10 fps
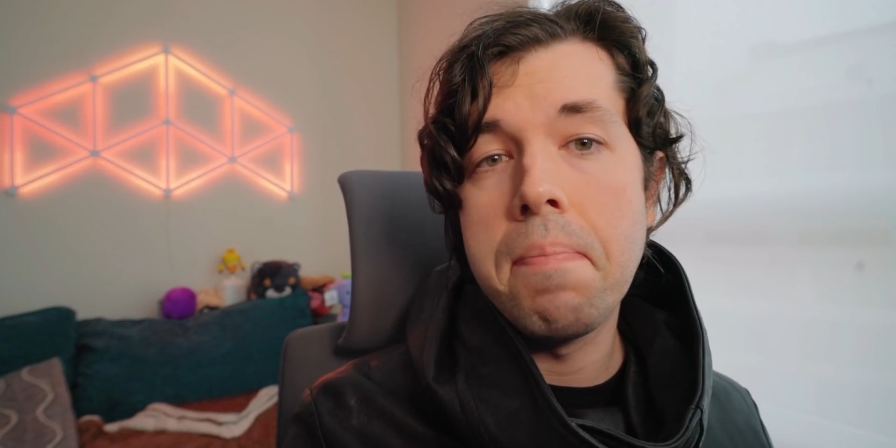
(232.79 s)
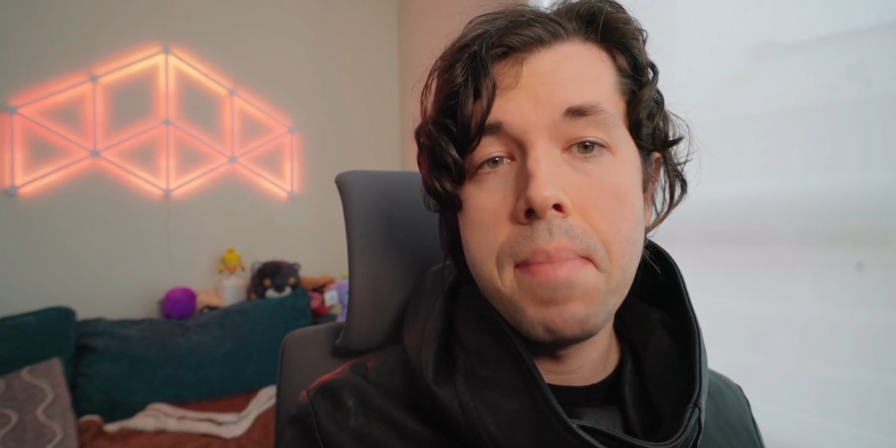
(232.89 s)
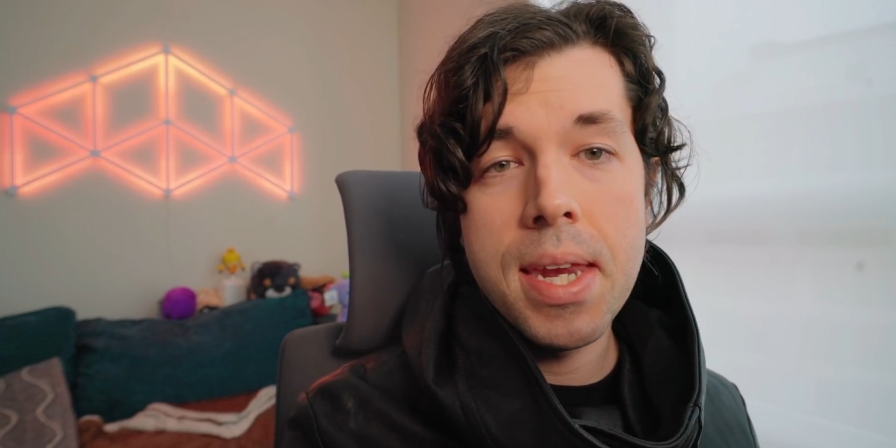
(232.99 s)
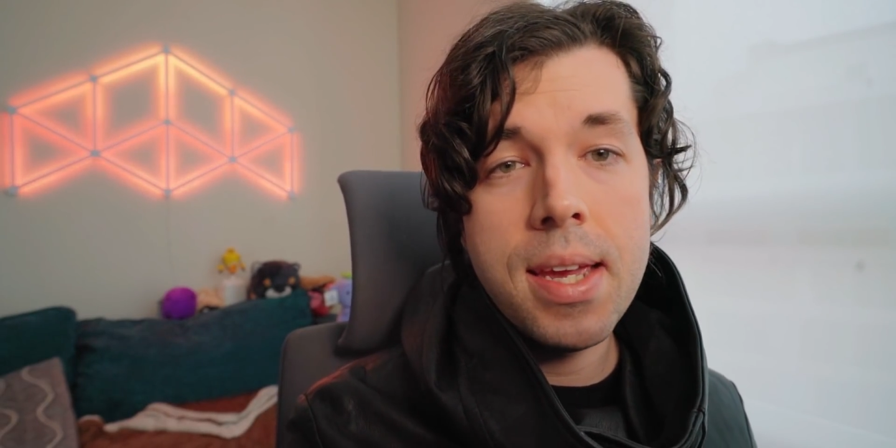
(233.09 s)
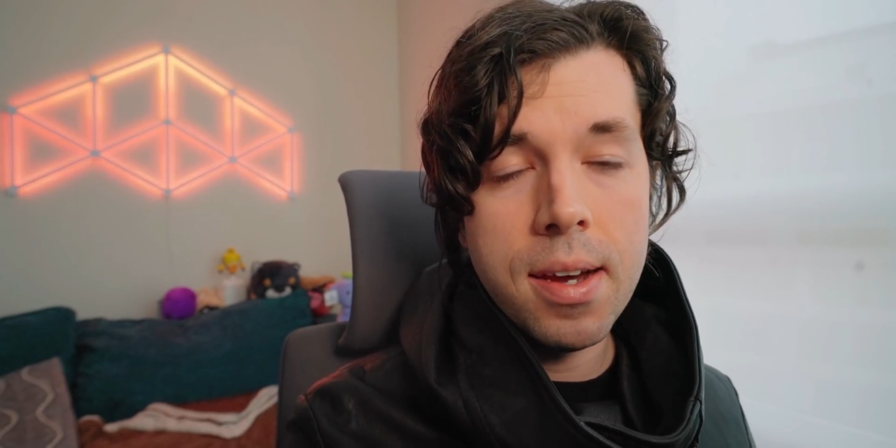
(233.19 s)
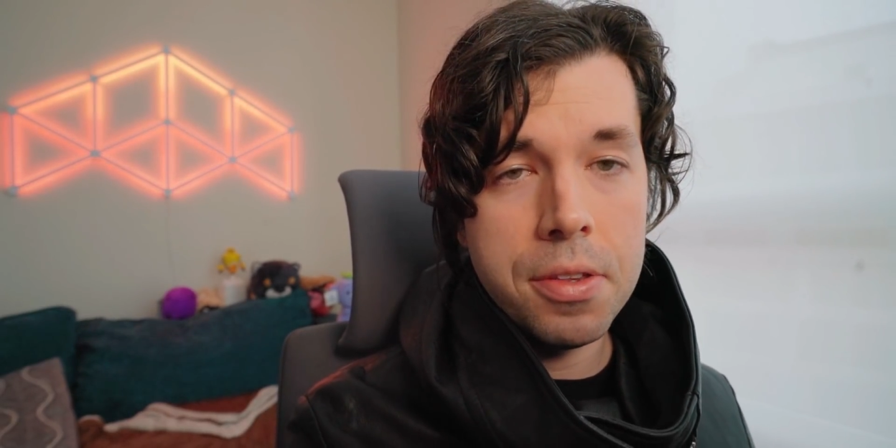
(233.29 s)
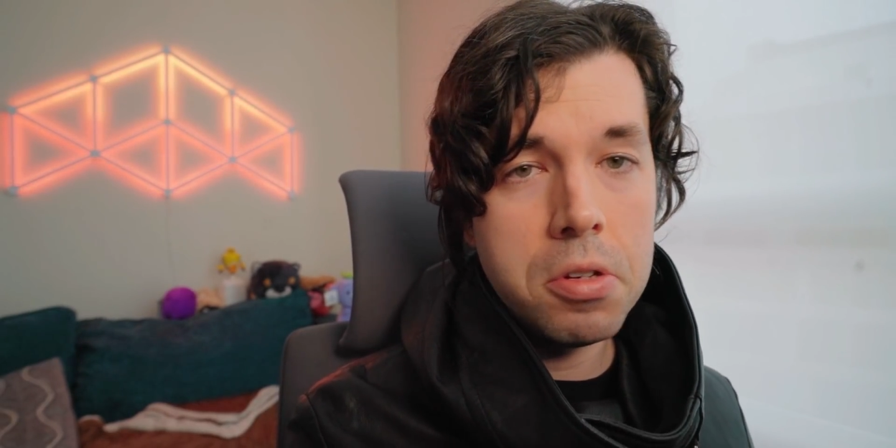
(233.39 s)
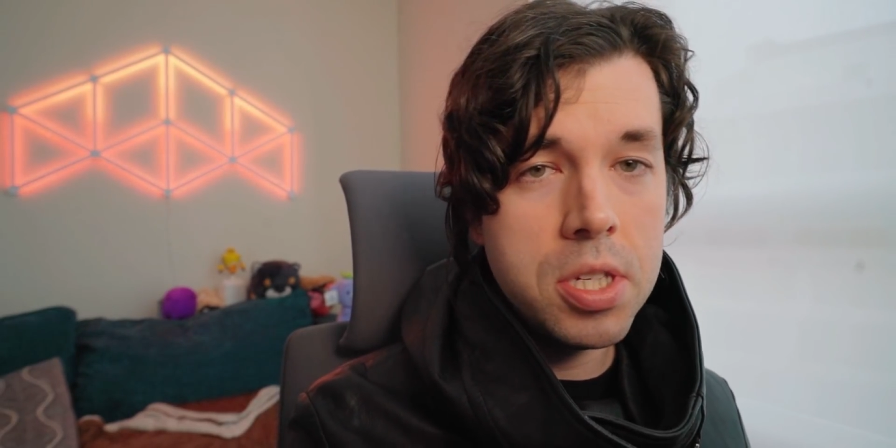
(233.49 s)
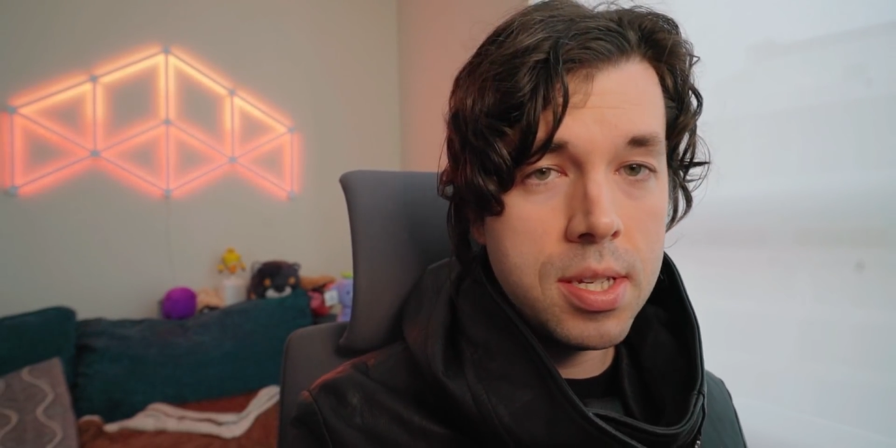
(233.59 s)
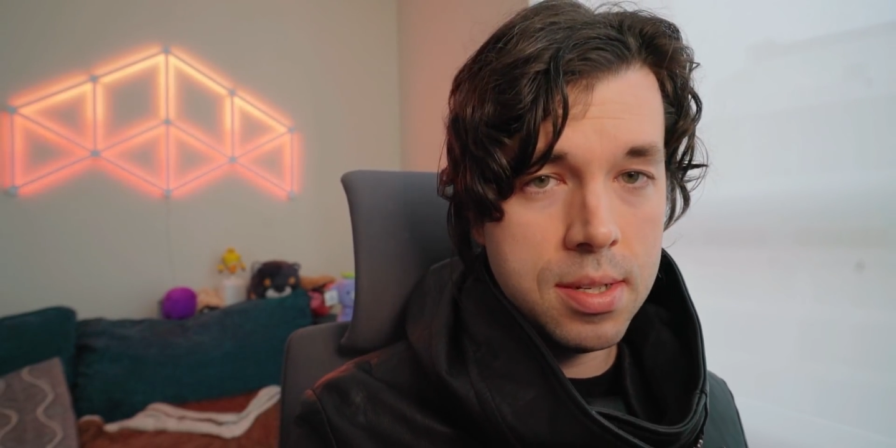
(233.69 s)
many other
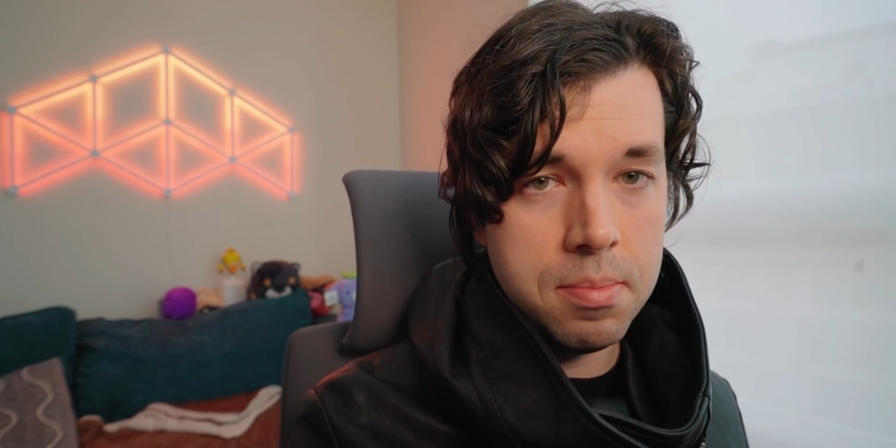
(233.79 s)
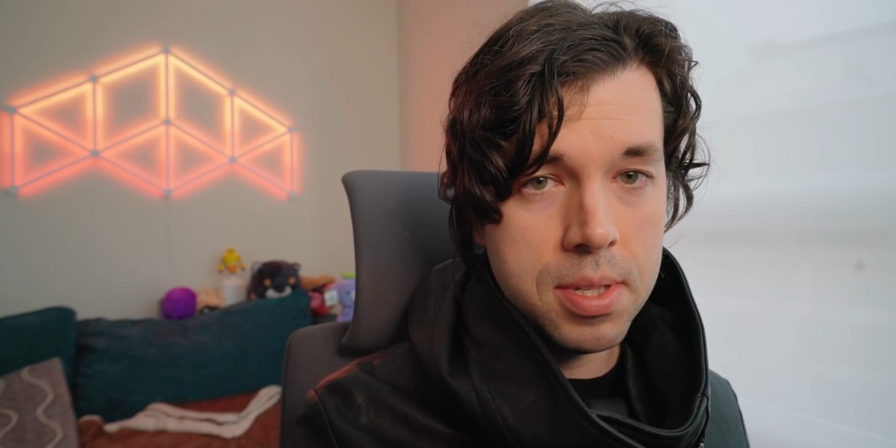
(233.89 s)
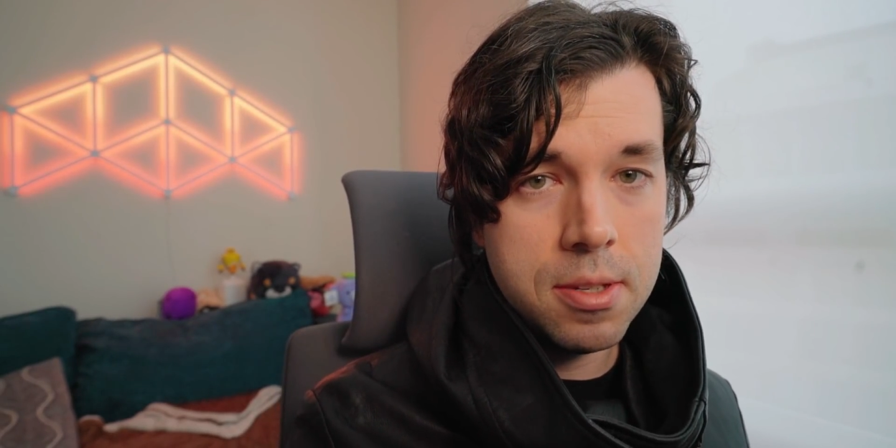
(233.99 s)
systems.